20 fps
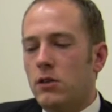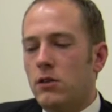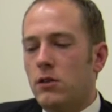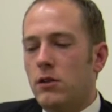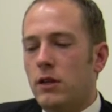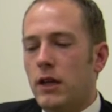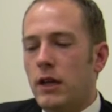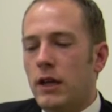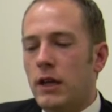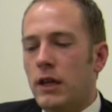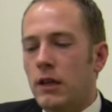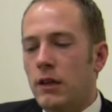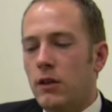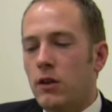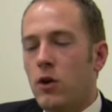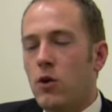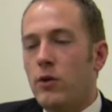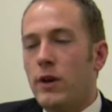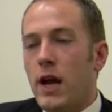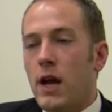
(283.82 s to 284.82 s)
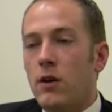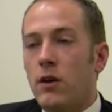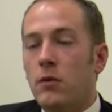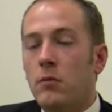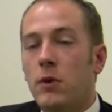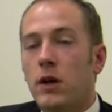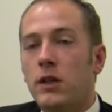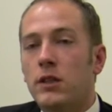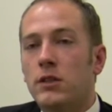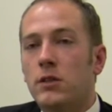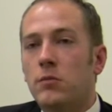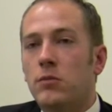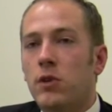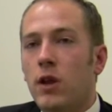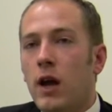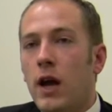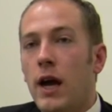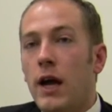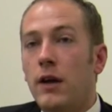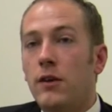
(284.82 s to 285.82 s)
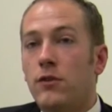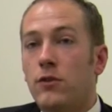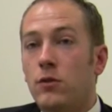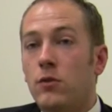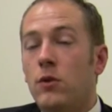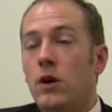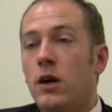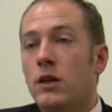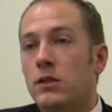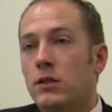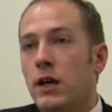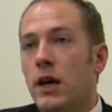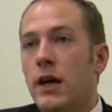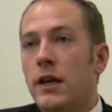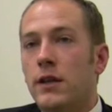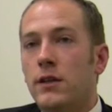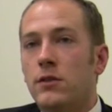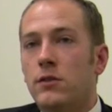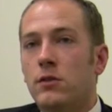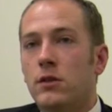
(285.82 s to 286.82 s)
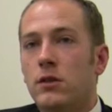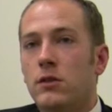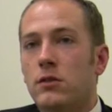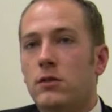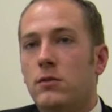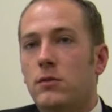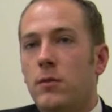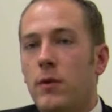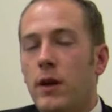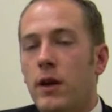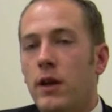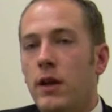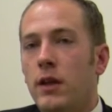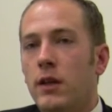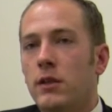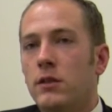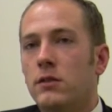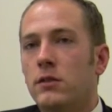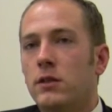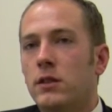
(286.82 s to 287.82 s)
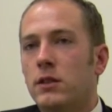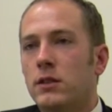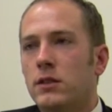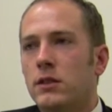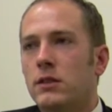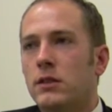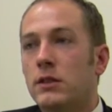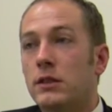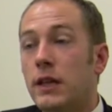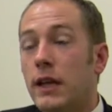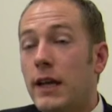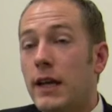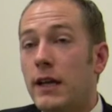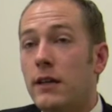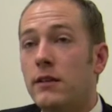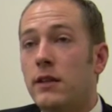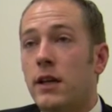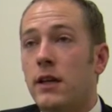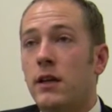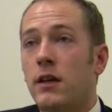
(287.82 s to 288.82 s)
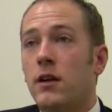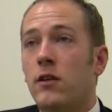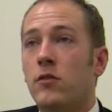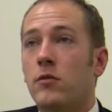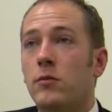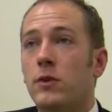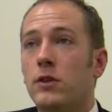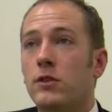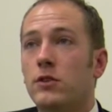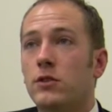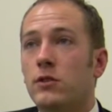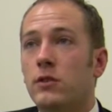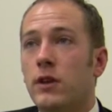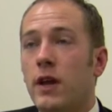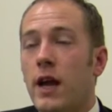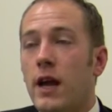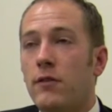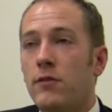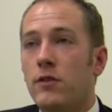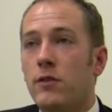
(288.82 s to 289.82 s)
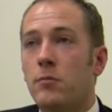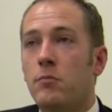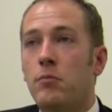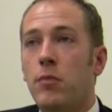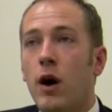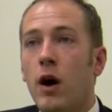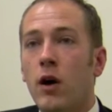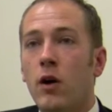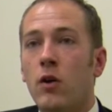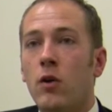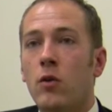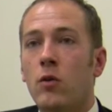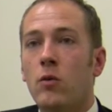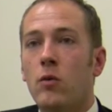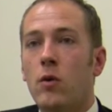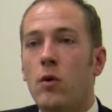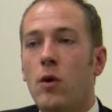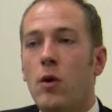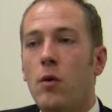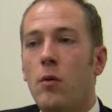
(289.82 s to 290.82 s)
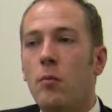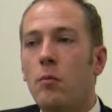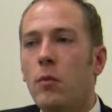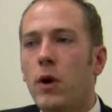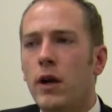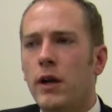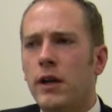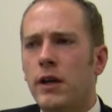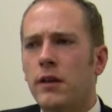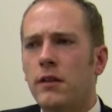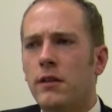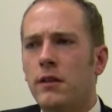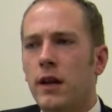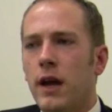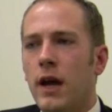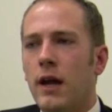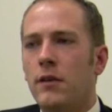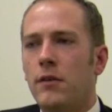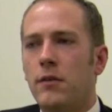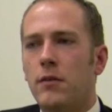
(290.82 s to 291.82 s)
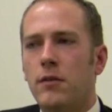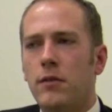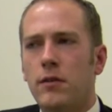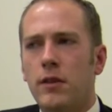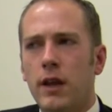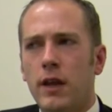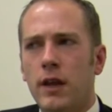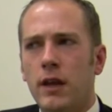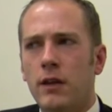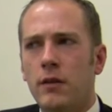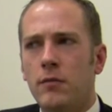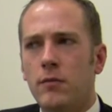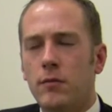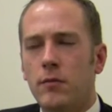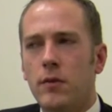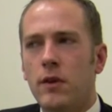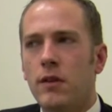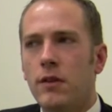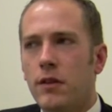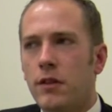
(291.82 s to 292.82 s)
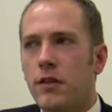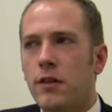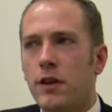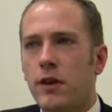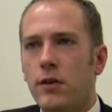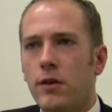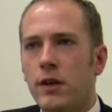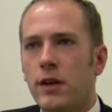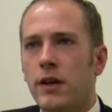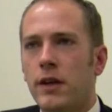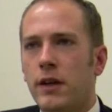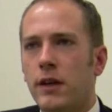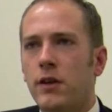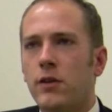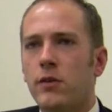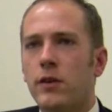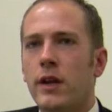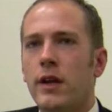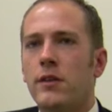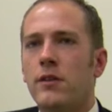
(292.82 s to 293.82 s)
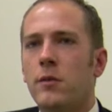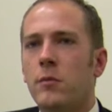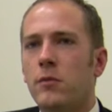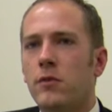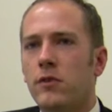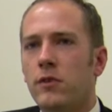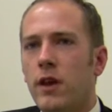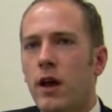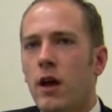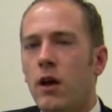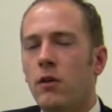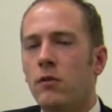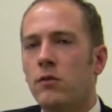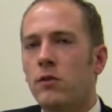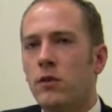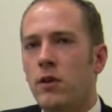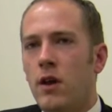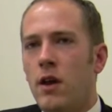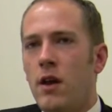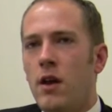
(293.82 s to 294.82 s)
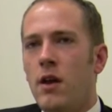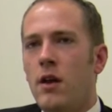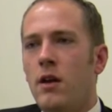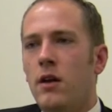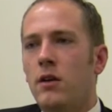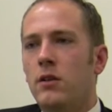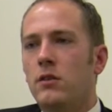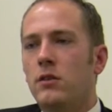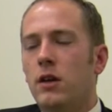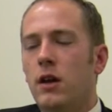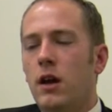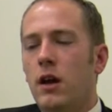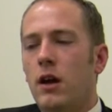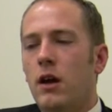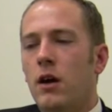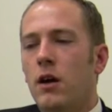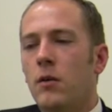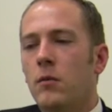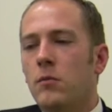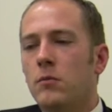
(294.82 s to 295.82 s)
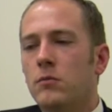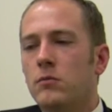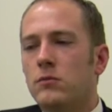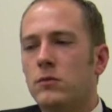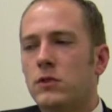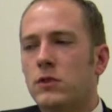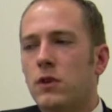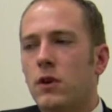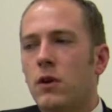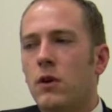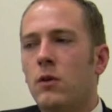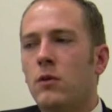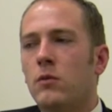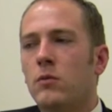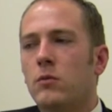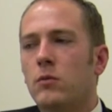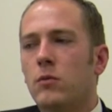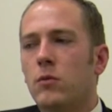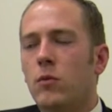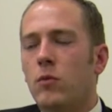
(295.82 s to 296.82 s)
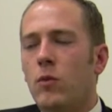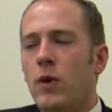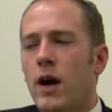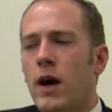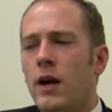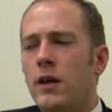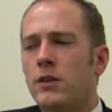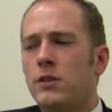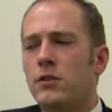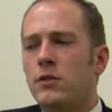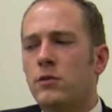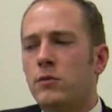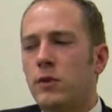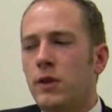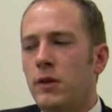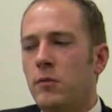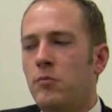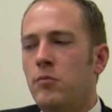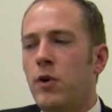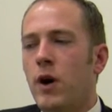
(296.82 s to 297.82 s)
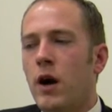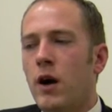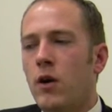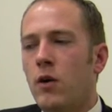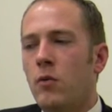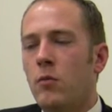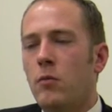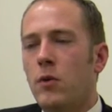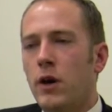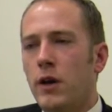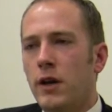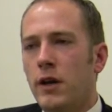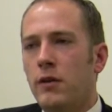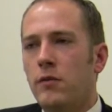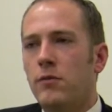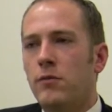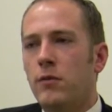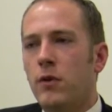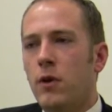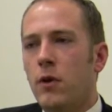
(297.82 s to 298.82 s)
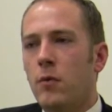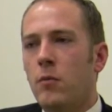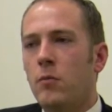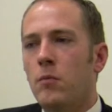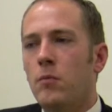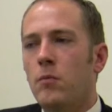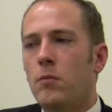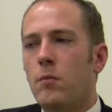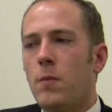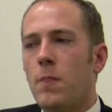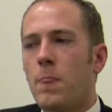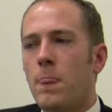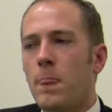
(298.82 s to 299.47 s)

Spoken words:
they loan out our money supply to us at interest. And it's insane that a government should have to borrow money that they, in theory, can create themselves. So why should we borrow money from